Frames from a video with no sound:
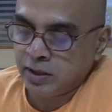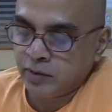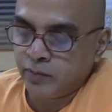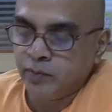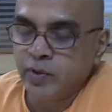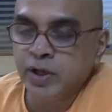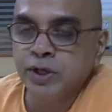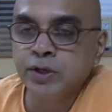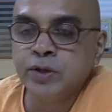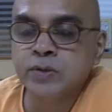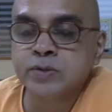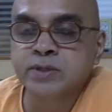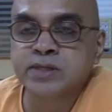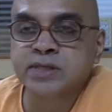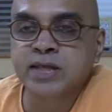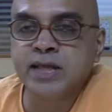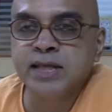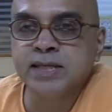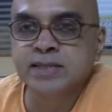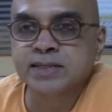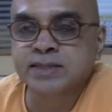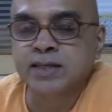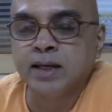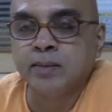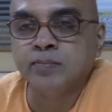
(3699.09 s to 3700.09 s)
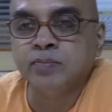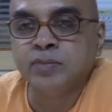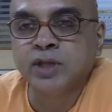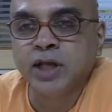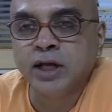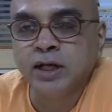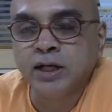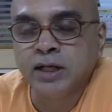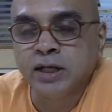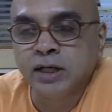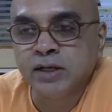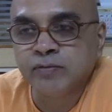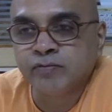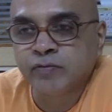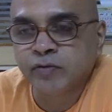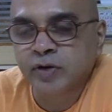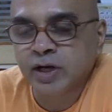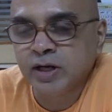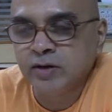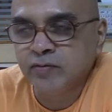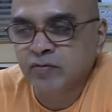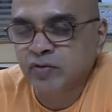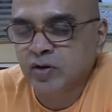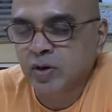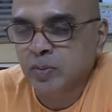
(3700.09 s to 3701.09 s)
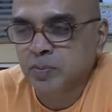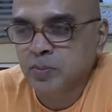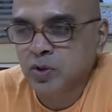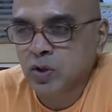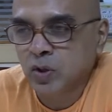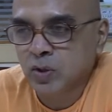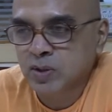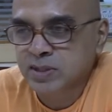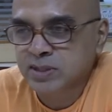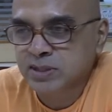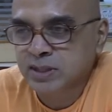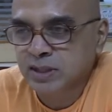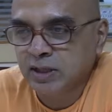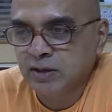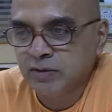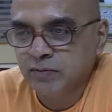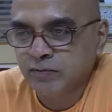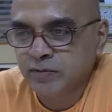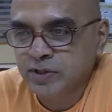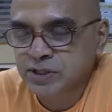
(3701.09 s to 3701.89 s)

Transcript: when you see something different from yourself